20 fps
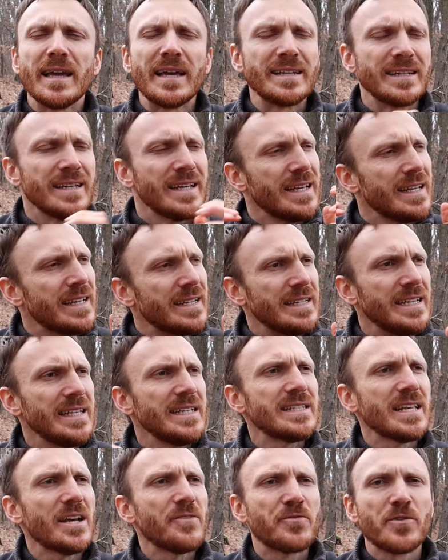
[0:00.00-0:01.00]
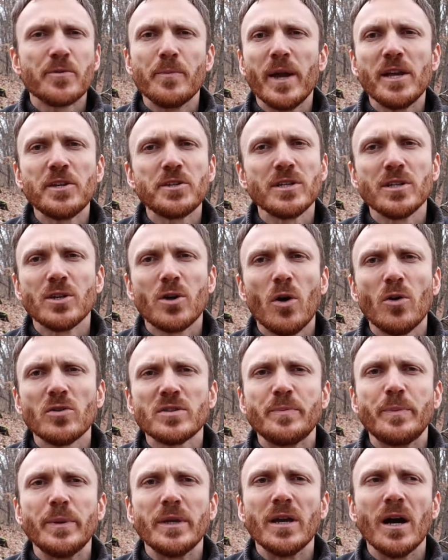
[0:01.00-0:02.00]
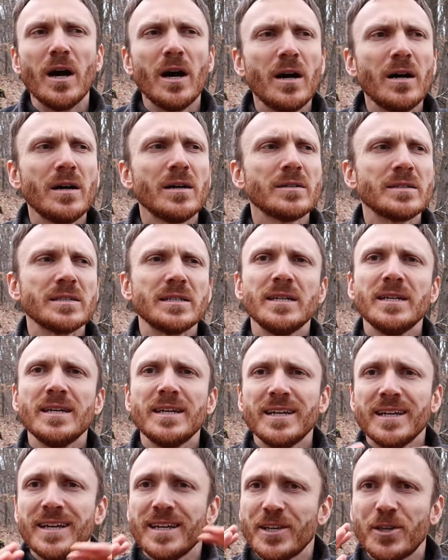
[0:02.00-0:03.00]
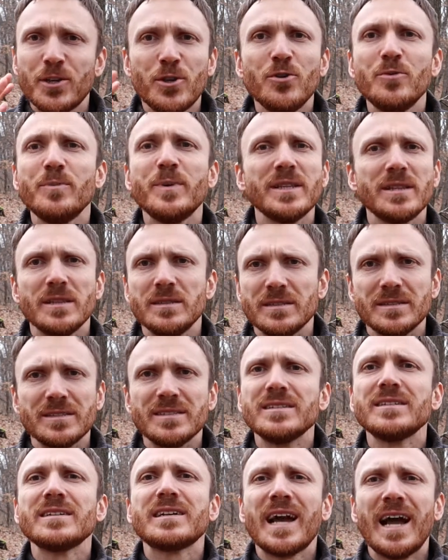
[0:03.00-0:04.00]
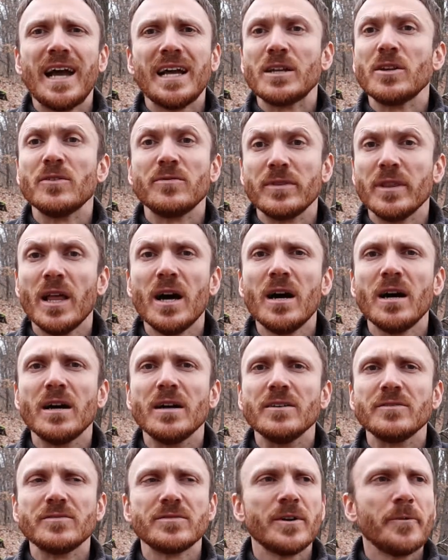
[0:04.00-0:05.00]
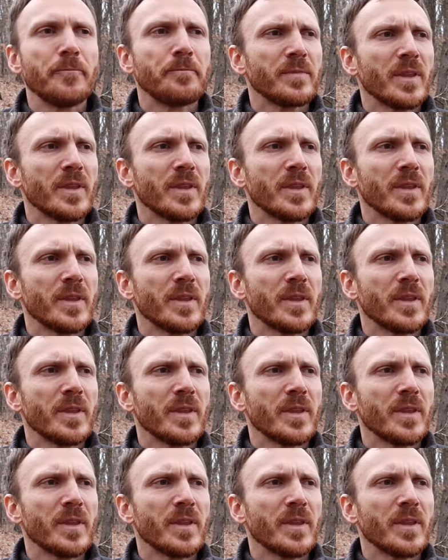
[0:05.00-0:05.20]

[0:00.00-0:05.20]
And this affirmation goes beyond human kind of love,